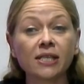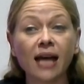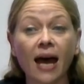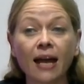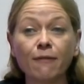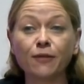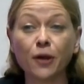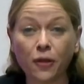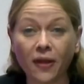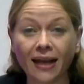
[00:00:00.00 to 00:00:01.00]
say a
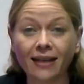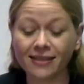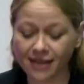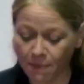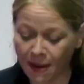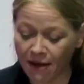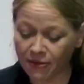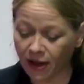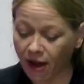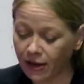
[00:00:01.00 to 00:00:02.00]
few things about
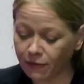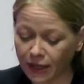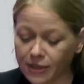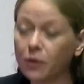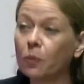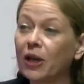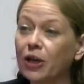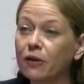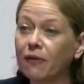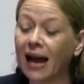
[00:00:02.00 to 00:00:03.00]
the kind of London we
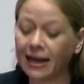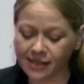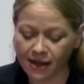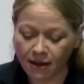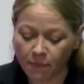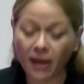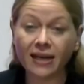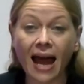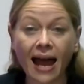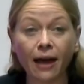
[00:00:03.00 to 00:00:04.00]
could have had by
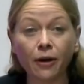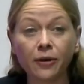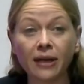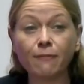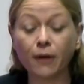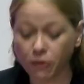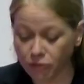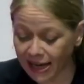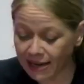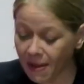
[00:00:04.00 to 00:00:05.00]
now if a
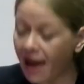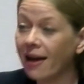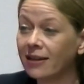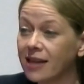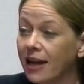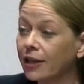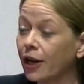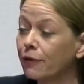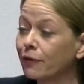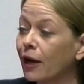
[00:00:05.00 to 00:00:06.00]
Green mayor had taken
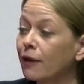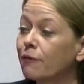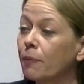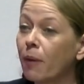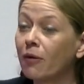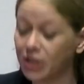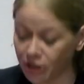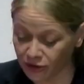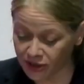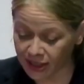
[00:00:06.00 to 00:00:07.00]
over from Boris
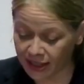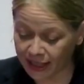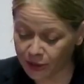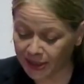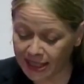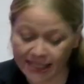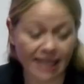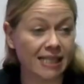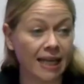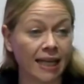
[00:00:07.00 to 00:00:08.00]
Johnson in
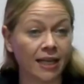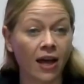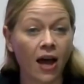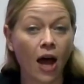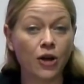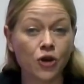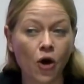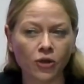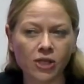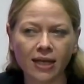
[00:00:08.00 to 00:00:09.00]
2016 and
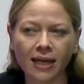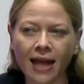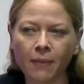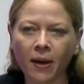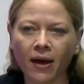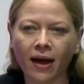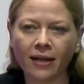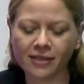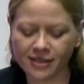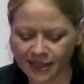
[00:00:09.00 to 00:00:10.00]
not Labour
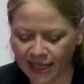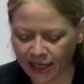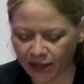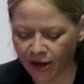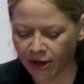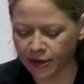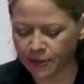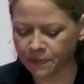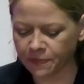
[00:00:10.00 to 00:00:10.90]
and Sadiq Khan.